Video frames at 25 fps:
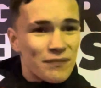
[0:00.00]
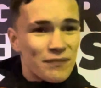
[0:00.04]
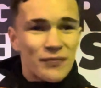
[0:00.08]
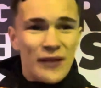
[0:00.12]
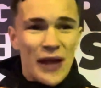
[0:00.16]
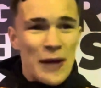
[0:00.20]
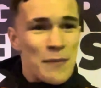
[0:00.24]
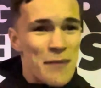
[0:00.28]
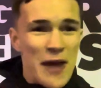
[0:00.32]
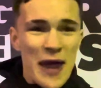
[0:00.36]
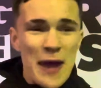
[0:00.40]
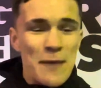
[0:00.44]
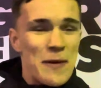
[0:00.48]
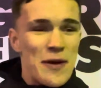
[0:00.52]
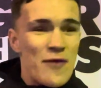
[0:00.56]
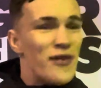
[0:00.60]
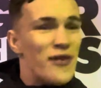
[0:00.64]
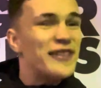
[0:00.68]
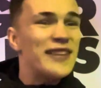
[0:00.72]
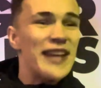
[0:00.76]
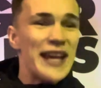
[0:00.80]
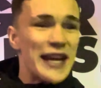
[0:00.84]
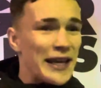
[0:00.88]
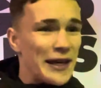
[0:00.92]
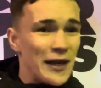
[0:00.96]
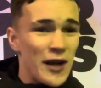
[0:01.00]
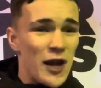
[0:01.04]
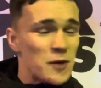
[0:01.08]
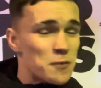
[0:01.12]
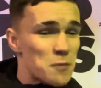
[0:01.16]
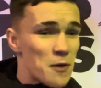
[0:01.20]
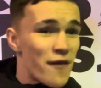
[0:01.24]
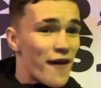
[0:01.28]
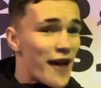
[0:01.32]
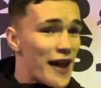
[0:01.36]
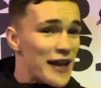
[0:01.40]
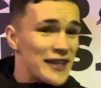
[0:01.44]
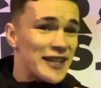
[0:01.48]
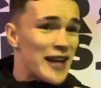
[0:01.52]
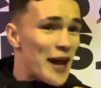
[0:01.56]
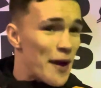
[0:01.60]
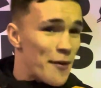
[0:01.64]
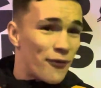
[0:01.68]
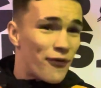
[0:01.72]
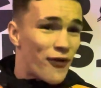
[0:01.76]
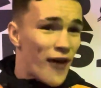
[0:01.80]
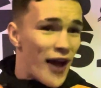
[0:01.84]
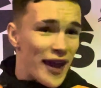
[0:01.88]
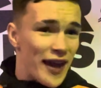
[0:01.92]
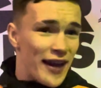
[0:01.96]
it may be ridiculous, but if I say I'm
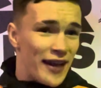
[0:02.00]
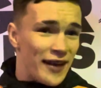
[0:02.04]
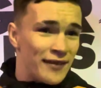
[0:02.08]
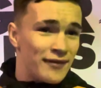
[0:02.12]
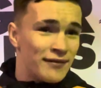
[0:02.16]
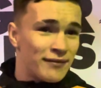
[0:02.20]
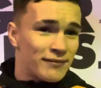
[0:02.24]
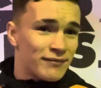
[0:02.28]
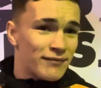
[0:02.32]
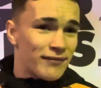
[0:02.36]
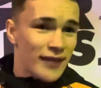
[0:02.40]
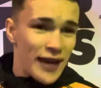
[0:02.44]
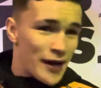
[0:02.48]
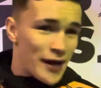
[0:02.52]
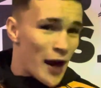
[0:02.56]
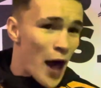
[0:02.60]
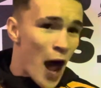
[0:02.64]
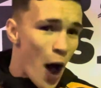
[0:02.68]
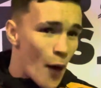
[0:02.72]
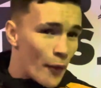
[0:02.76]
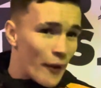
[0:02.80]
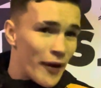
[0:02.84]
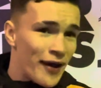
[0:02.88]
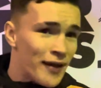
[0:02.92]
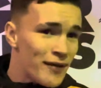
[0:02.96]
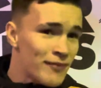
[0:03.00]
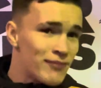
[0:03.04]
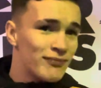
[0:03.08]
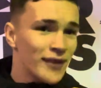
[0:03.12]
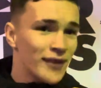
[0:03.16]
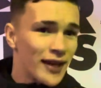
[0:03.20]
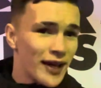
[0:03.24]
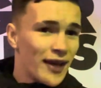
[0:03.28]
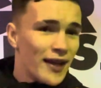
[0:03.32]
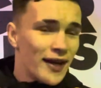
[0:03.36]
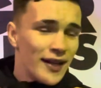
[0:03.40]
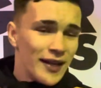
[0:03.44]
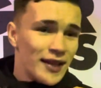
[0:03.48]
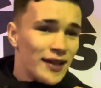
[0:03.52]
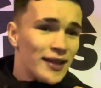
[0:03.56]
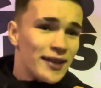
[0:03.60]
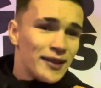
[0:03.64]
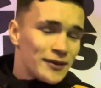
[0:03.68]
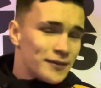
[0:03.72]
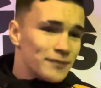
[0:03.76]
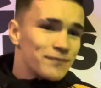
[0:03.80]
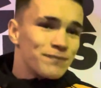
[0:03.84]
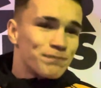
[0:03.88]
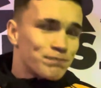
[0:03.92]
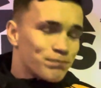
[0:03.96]
fighting in our way,
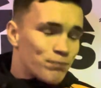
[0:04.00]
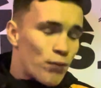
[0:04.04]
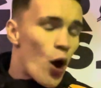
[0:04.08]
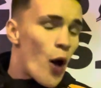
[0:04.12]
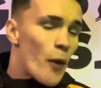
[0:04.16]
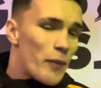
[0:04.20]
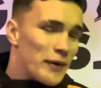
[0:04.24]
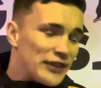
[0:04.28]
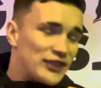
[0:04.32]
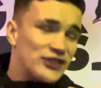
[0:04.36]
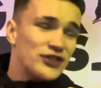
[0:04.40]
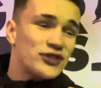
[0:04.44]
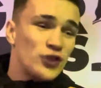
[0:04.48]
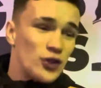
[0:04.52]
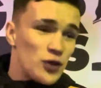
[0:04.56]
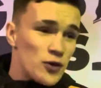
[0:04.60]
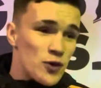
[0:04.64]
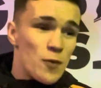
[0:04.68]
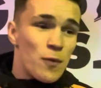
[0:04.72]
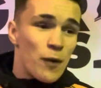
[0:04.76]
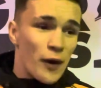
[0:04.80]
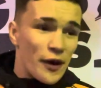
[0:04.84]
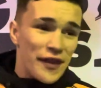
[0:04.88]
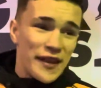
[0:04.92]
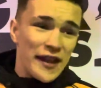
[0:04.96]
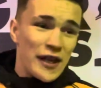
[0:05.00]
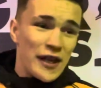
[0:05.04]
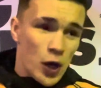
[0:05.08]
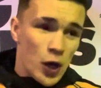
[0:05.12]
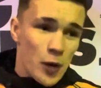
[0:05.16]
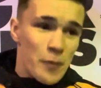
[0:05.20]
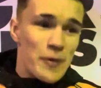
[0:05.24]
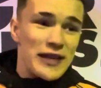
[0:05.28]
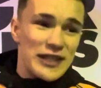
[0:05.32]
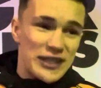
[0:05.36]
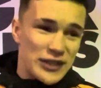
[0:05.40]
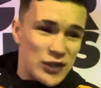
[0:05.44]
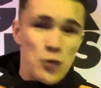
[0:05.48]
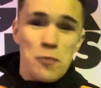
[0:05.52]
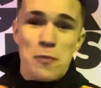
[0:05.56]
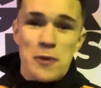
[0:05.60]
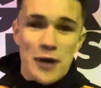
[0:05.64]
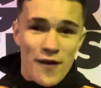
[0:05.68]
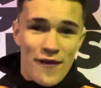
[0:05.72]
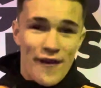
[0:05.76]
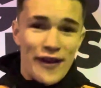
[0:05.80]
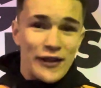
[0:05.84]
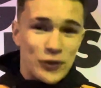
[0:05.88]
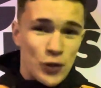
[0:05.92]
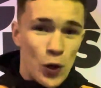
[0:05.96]
you probably me stupid
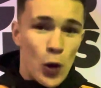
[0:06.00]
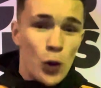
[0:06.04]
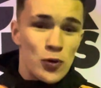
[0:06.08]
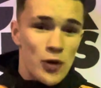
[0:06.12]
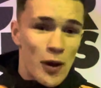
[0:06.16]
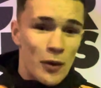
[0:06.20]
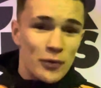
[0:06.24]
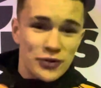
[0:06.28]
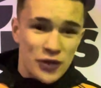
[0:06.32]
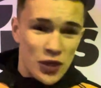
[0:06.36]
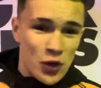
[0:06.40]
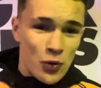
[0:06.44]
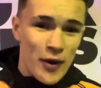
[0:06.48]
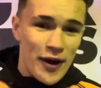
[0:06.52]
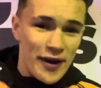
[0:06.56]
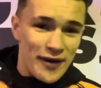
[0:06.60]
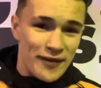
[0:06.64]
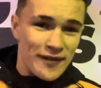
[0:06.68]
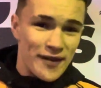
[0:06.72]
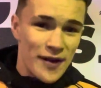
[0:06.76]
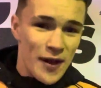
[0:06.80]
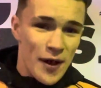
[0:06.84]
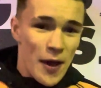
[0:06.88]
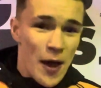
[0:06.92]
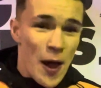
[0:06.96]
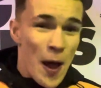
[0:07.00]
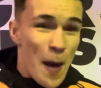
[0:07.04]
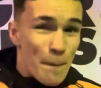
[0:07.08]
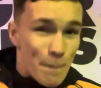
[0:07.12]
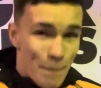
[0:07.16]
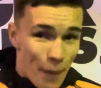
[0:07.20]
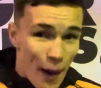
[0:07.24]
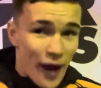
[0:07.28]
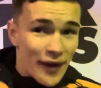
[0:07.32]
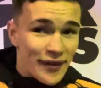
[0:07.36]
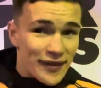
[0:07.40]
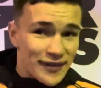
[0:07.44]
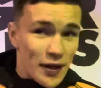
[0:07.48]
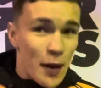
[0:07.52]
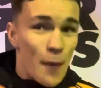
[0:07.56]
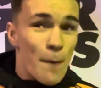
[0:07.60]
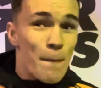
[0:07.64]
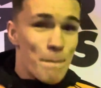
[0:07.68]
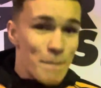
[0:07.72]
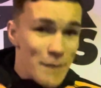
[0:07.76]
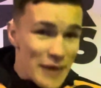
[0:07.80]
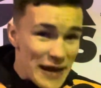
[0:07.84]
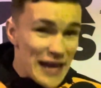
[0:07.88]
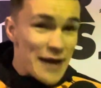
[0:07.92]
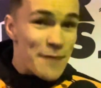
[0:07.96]
if I told you I was going to win. But
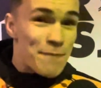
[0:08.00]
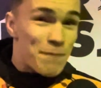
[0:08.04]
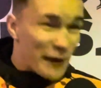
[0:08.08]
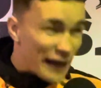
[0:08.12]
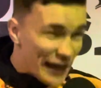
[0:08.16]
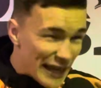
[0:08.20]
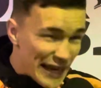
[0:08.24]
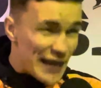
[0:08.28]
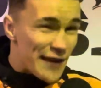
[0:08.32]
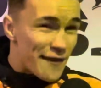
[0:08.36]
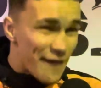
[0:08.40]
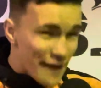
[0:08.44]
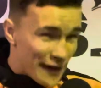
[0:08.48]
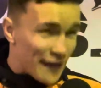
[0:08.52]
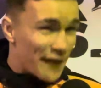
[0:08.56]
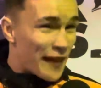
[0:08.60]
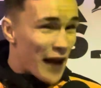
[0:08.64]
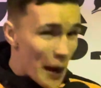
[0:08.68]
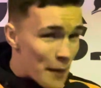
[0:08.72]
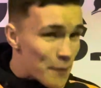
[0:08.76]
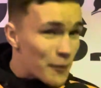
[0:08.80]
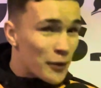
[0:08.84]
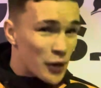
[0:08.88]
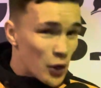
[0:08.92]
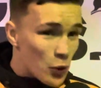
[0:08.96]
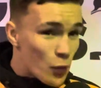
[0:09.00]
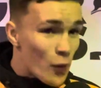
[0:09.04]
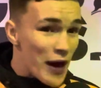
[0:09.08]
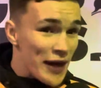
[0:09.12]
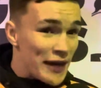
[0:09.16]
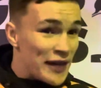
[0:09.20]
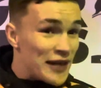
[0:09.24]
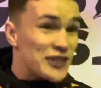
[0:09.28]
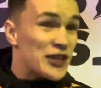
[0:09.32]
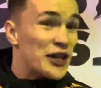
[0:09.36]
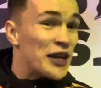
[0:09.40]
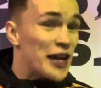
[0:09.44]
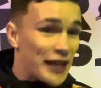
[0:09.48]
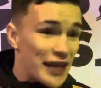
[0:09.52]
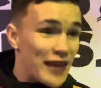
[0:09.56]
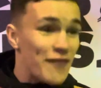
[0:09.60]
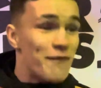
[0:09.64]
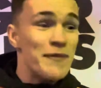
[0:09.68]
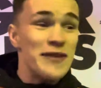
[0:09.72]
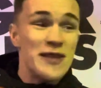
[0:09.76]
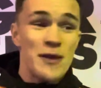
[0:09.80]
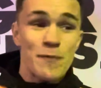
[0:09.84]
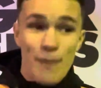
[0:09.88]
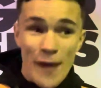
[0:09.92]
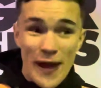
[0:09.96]
me believing that I'm going to win is going to give
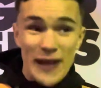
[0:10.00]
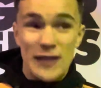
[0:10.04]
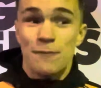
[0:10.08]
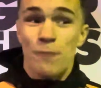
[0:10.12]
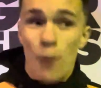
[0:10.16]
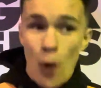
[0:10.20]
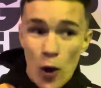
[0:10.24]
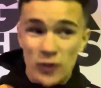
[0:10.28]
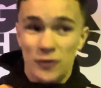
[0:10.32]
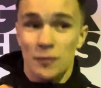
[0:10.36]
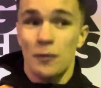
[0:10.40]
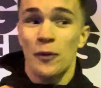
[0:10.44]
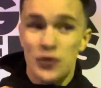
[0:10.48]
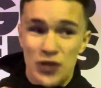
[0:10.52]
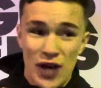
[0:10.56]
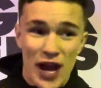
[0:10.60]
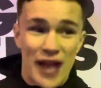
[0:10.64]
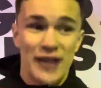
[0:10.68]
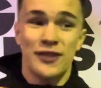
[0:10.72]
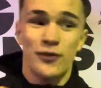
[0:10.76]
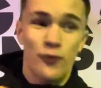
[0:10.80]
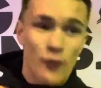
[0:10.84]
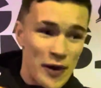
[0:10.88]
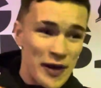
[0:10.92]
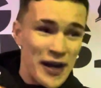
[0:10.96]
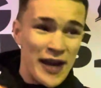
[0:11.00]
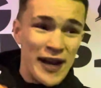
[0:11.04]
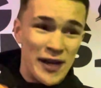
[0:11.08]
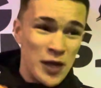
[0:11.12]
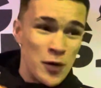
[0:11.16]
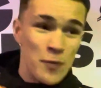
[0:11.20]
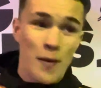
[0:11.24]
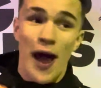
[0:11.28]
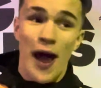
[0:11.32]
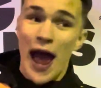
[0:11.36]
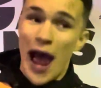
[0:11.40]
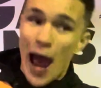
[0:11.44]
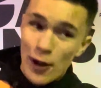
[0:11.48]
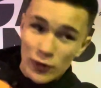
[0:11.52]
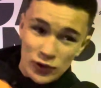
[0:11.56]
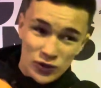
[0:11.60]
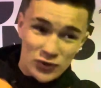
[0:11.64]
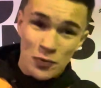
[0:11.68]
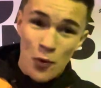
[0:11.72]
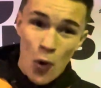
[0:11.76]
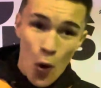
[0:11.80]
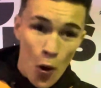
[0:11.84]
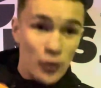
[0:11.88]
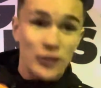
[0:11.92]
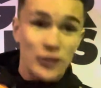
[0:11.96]
me the best possible chance of winning. No matter how
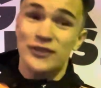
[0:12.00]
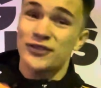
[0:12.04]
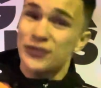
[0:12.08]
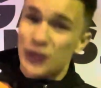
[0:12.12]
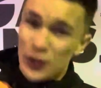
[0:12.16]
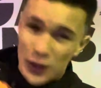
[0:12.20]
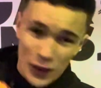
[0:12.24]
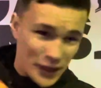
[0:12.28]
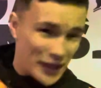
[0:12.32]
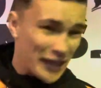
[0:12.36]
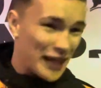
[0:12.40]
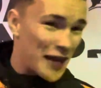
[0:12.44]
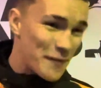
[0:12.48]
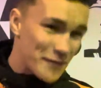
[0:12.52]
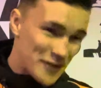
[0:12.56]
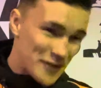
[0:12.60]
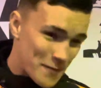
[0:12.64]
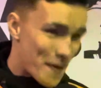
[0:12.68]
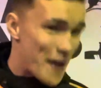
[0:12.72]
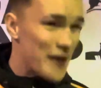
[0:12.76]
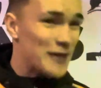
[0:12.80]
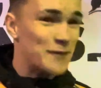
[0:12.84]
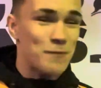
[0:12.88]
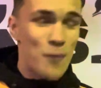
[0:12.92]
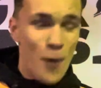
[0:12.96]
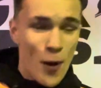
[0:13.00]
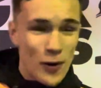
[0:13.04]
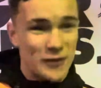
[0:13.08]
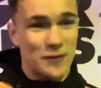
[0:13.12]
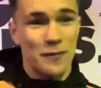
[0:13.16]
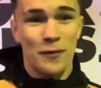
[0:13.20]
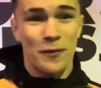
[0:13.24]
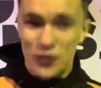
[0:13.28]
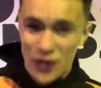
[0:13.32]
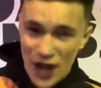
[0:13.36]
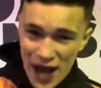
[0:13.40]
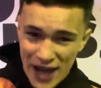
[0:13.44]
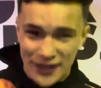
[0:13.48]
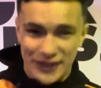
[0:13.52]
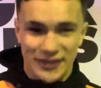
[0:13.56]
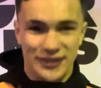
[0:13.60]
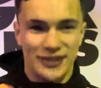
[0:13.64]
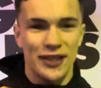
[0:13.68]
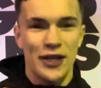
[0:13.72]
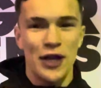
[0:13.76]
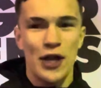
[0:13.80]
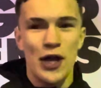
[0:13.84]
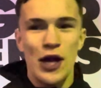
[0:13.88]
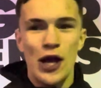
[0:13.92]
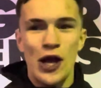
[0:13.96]
small, it's still going to give me the best possible chance.
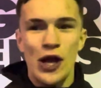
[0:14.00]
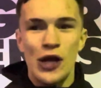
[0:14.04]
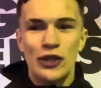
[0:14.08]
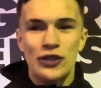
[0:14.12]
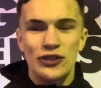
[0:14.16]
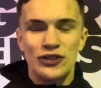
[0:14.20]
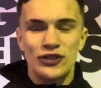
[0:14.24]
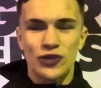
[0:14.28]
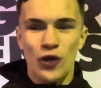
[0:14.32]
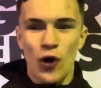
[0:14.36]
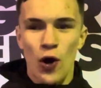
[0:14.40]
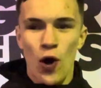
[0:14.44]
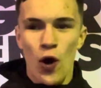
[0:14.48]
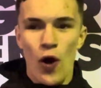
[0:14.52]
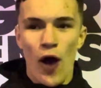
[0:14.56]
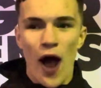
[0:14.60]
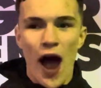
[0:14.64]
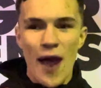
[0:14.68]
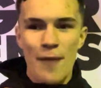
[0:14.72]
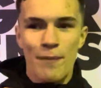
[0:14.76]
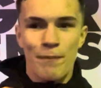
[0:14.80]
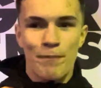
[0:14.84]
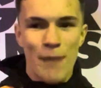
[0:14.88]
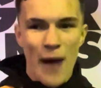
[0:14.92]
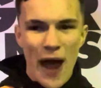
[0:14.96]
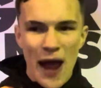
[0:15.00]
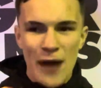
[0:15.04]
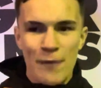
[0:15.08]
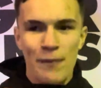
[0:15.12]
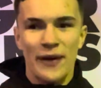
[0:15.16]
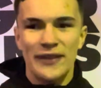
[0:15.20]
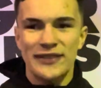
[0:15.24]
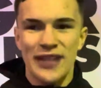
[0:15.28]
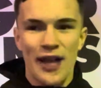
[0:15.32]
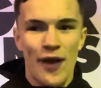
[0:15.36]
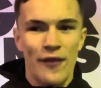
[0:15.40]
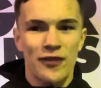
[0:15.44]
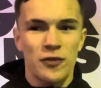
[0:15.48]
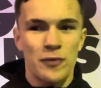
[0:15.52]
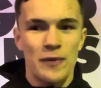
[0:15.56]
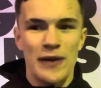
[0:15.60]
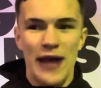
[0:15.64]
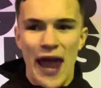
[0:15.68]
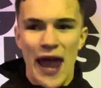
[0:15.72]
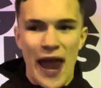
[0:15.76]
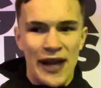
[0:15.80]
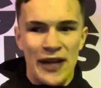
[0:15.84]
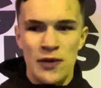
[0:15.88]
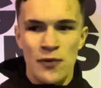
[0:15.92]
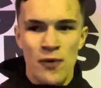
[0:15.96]
So I back myself to be
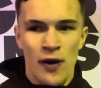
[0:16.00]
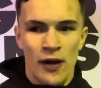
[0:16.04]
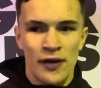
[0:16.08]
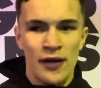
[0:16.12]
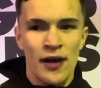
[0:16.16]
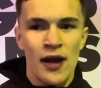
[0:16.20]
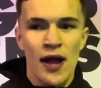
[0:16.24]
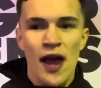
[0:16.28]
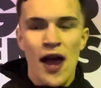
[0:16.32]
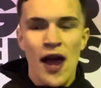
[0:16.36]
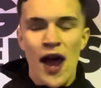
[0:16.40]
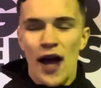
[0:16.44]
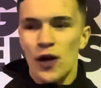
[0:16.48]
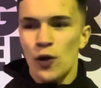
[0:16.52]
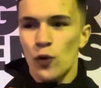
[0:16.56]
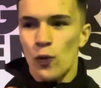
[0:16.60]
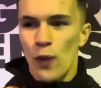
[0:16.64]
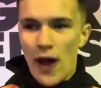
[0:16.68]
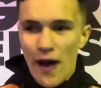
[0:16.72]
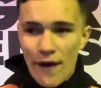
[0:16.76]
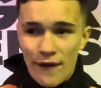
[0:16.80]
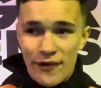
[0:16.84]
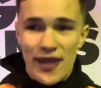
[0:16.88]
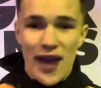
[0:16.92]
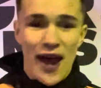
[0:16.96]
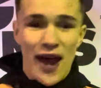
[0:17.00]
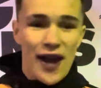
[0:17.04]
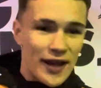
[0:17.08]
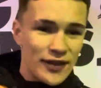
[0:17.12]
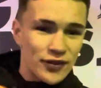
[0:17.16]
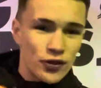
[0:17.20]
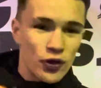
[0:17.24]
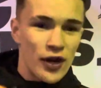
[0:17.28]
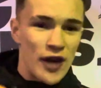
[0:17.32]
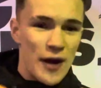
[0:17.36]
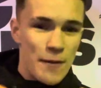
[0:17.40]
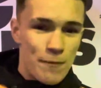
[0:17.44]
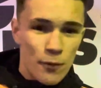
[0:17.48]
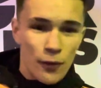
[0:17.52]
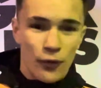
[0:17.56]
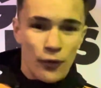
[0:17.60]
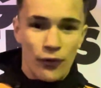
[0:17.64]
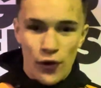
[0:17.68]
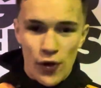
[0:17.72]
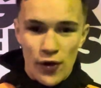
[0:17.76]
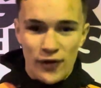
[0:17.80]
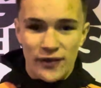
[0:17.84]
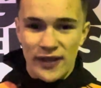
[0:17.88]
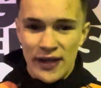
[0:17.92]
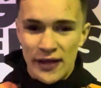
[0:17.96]
anyone, and whoever that is on April
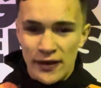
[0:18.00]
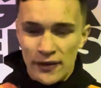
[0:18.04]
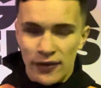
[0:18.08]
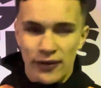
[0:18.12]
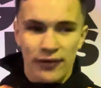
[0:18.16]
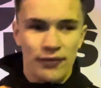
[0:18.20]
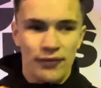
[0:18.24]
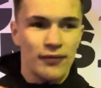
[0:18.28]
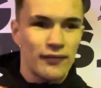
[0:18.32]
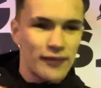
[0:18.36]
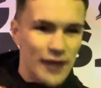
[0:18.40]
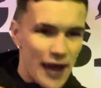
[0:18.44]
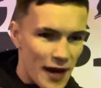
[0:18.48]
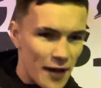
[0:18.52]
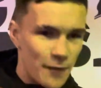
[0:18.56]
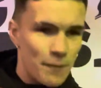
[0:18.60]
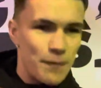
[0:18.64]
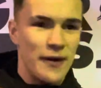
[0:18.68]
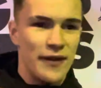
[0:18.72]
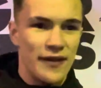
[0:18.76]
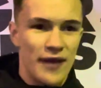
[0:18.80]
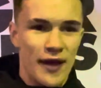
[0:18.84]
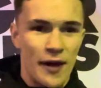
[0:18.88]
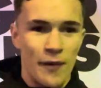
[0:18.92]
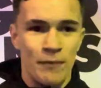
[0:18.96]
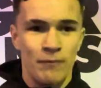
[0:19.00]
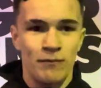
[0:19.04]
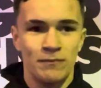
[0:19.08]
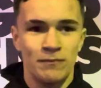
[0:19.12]
13th, let it be them.